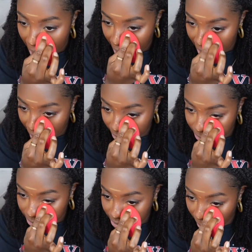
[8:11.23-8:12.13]
and
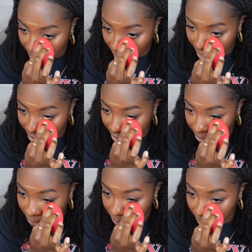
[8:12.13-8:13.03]
naturally that product
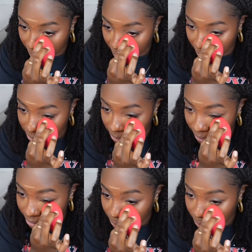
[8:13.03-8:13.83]
will start